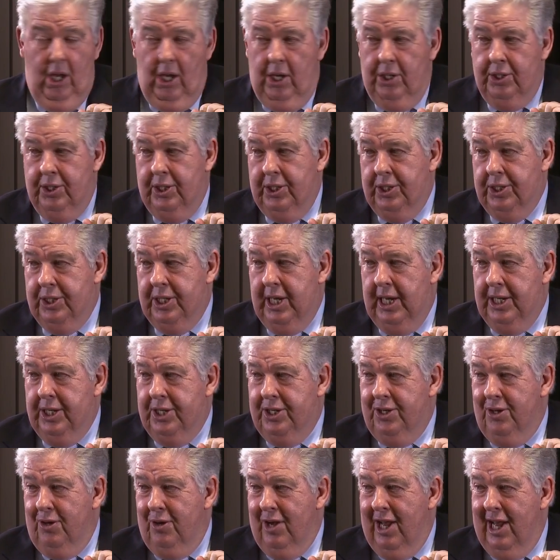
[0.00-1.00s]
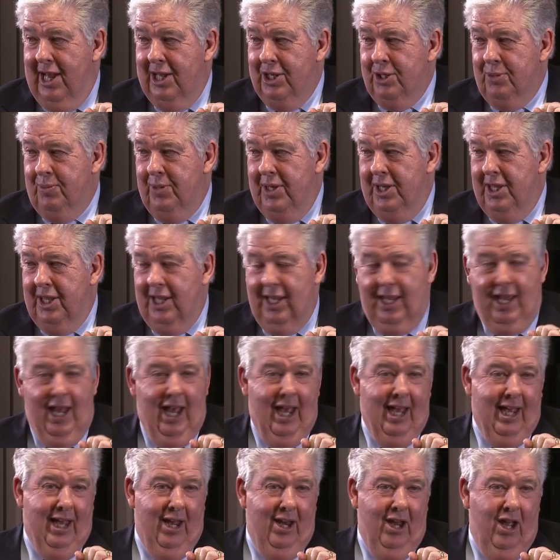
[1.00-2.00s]
She said to her husband in the
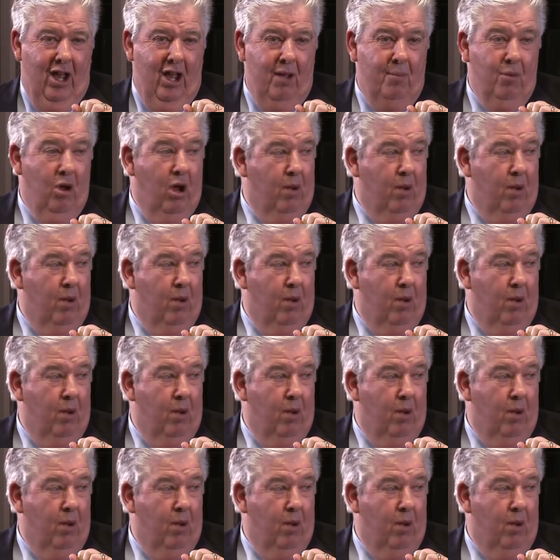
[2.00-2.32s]
car going home,